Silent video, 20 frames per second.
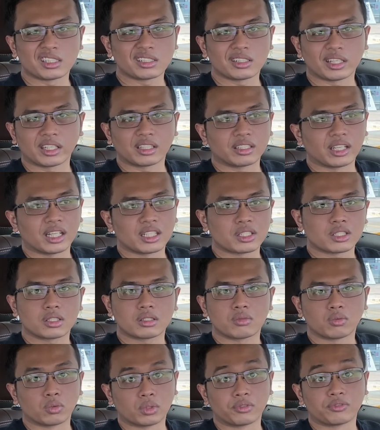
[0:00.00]
think
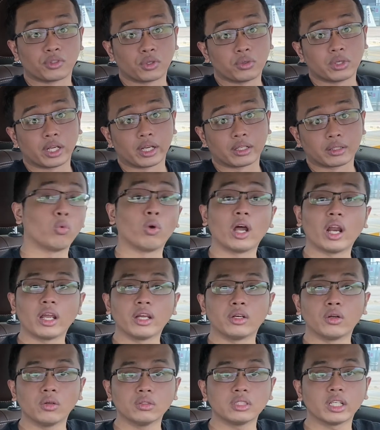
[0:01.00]
that's worth noting. What I
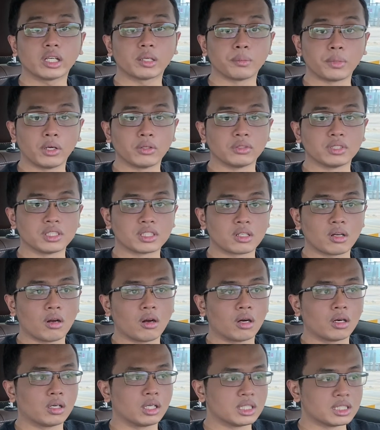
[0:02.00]
don't like about this
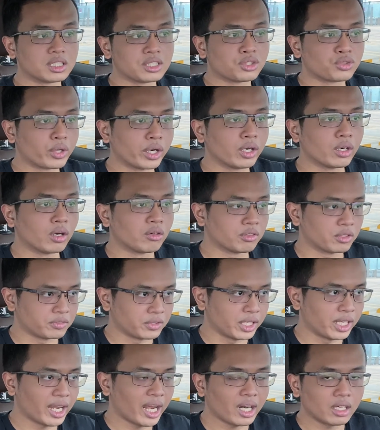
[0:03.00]
car as a trade-off of
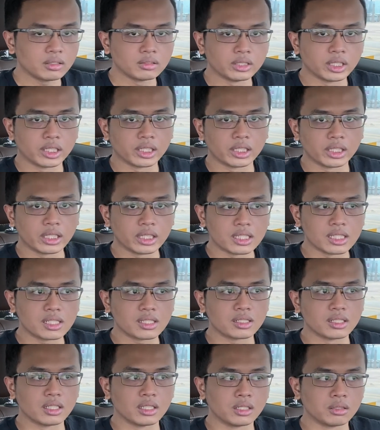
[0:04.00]
that handling is
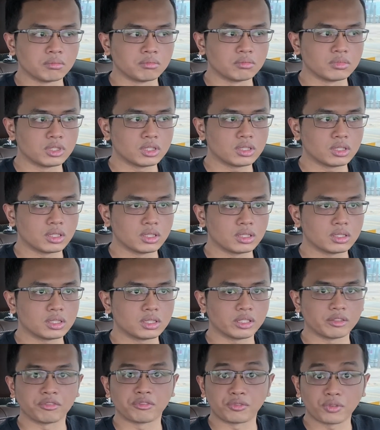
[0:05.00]
the
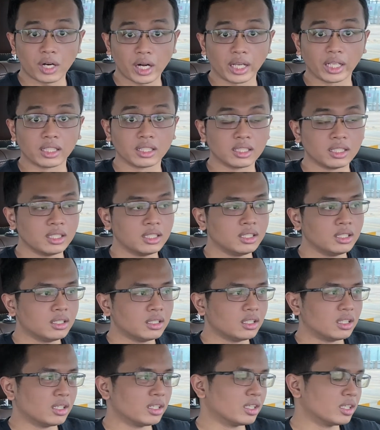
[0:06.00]
stiff ride.
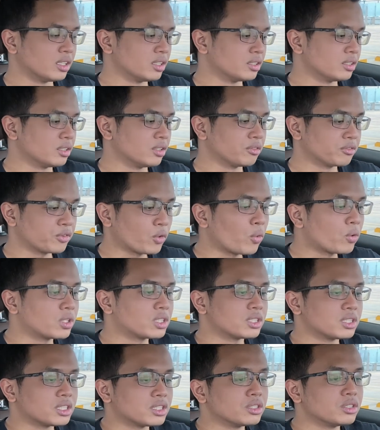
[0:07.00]
Of
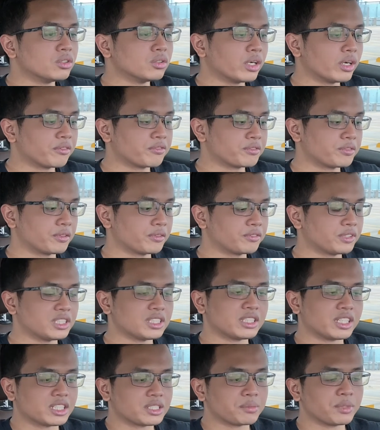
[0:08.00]
course, this new
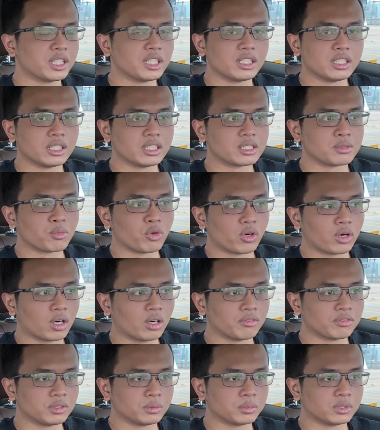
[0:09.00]
F56 Mini is more
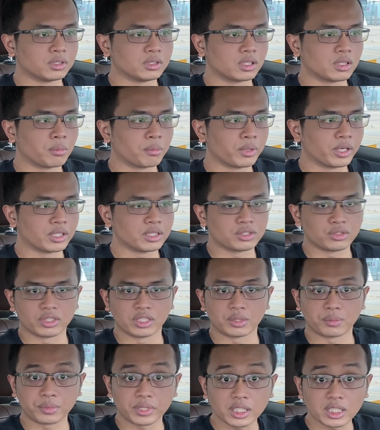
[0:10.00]
comfortable compared to
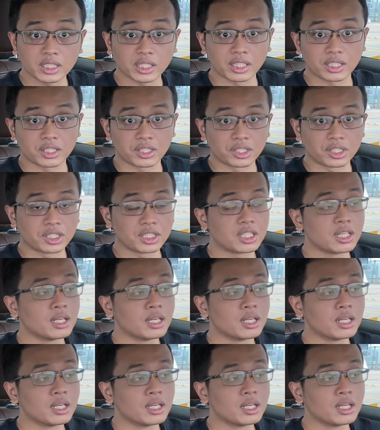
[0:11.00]
its predecessors,